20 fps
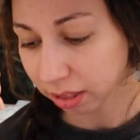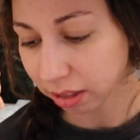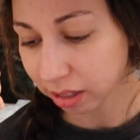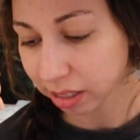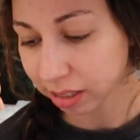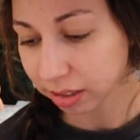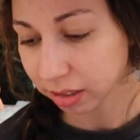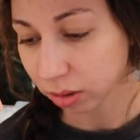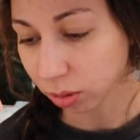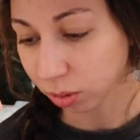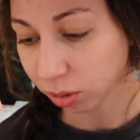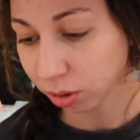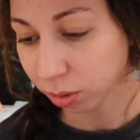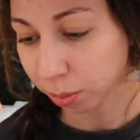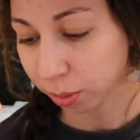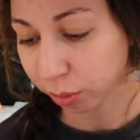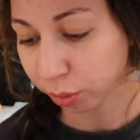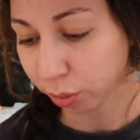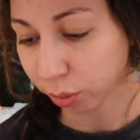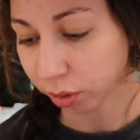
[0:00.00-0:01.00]
that this
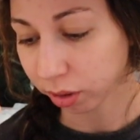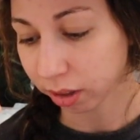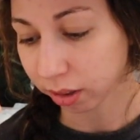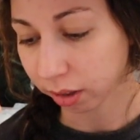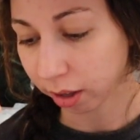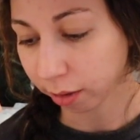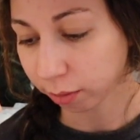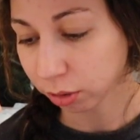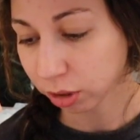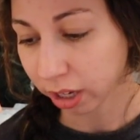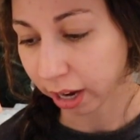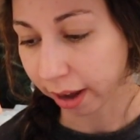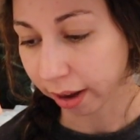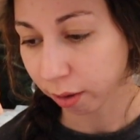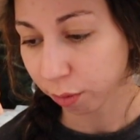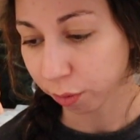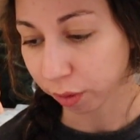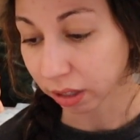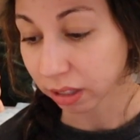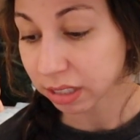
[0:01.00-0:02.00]
sold before the Love
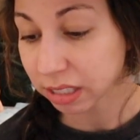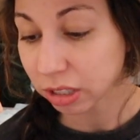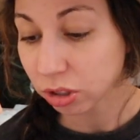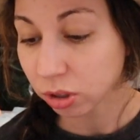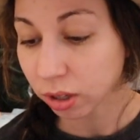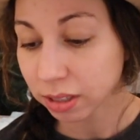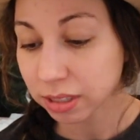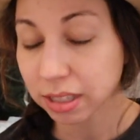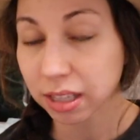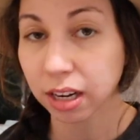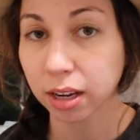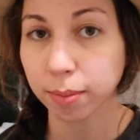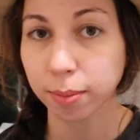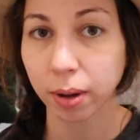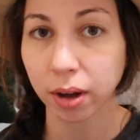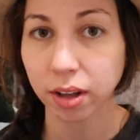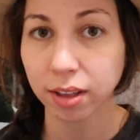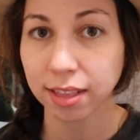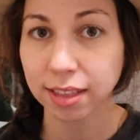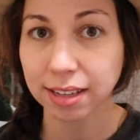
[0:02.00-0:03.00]
Shack Fancy dress that I
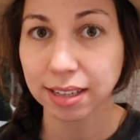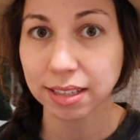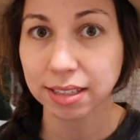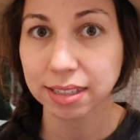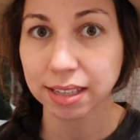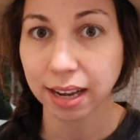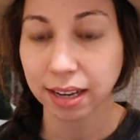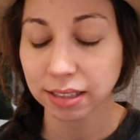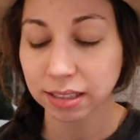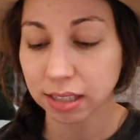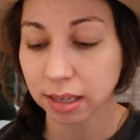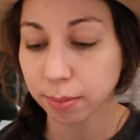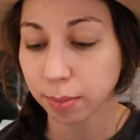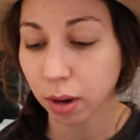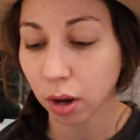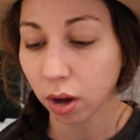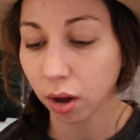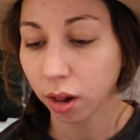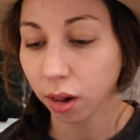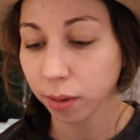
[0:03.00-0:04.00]
bought in the exact same
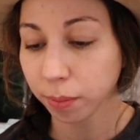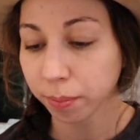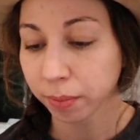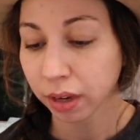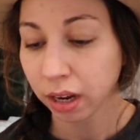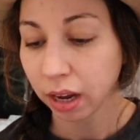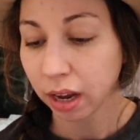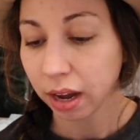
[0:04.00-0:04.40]
haul.